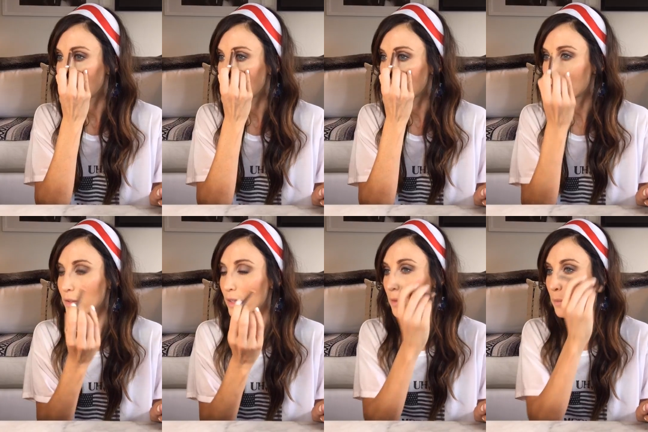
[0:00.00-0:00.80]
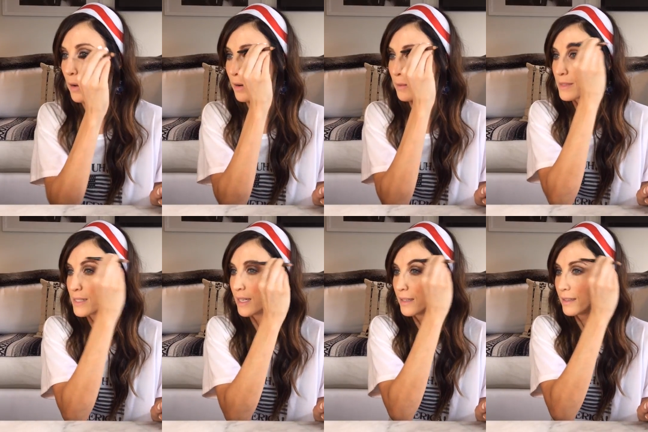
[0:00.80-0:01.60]
Once you get the bottom
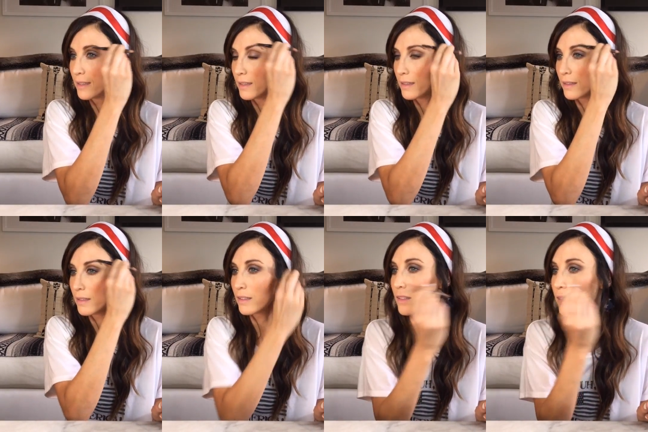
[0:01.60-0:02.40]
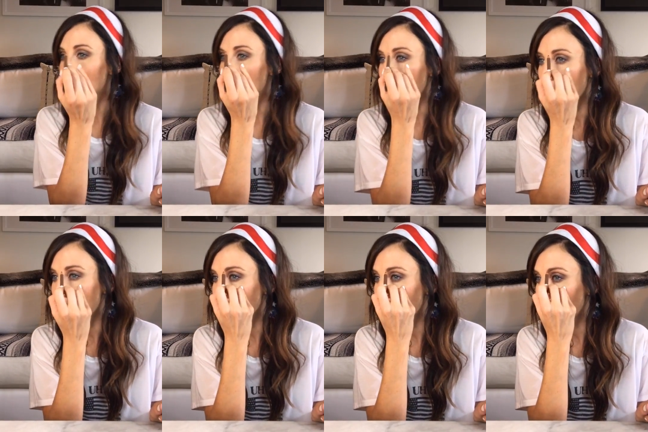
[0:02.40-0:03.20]
done, just
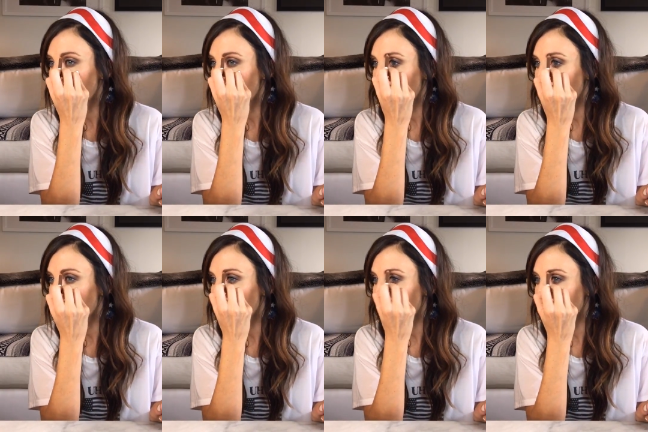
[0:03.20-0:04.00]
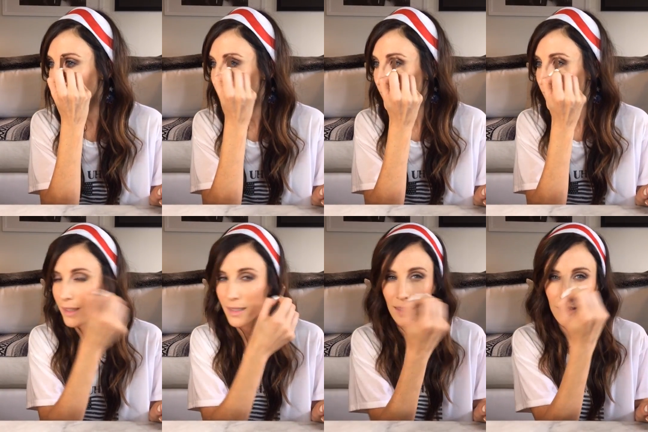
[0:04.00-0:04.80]
kind of go in and like
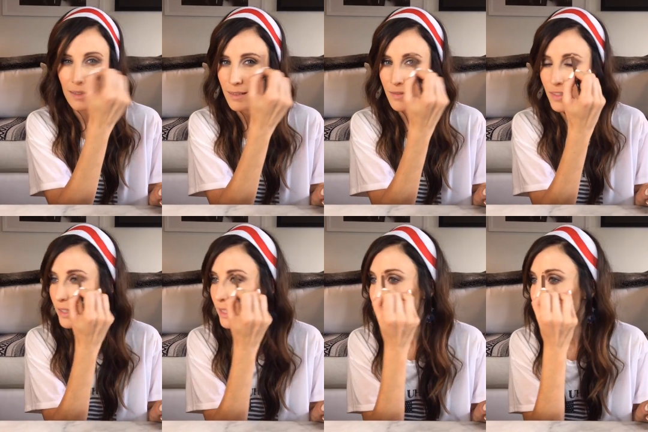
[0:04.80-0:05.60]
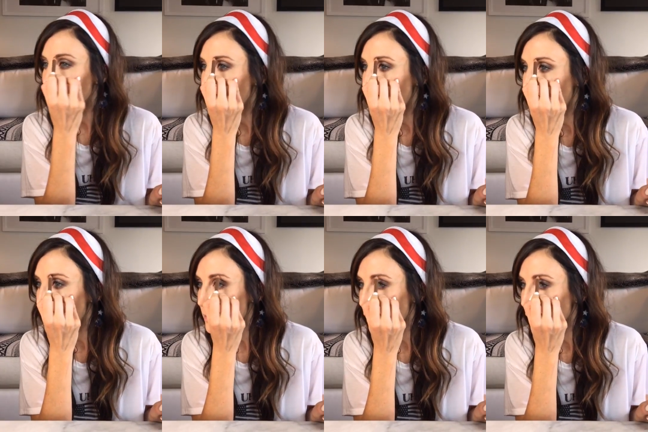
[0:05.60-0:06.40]
fill in any
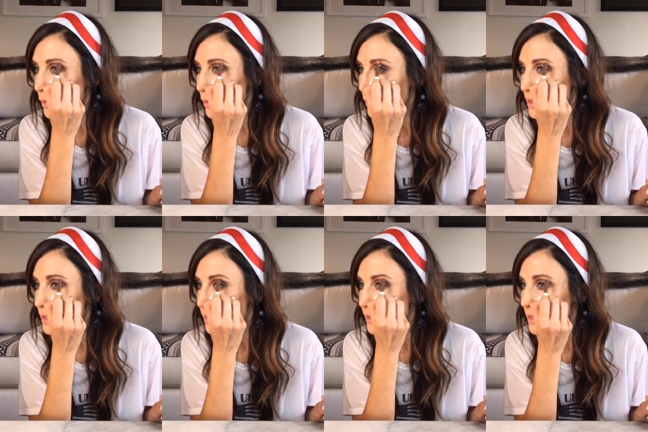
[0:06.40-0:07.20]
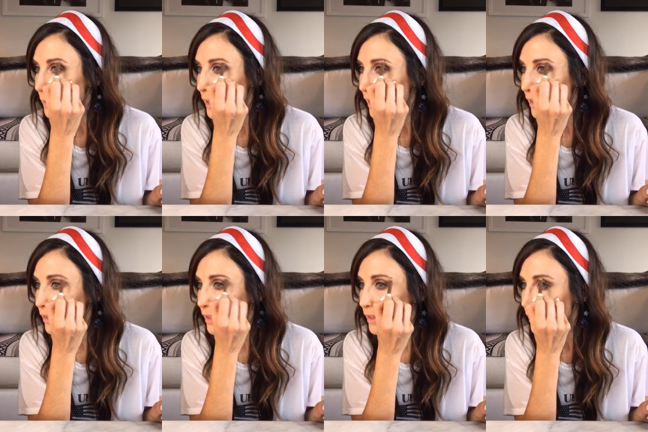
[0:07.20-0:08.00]
gaps or holes to make it
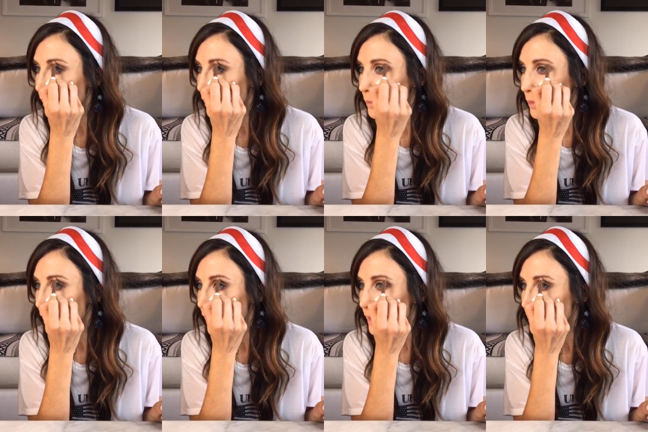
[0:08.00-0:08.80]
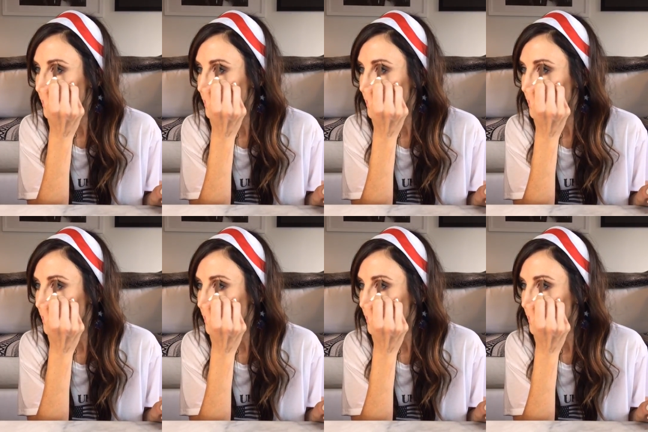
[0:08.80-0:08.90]
look complete.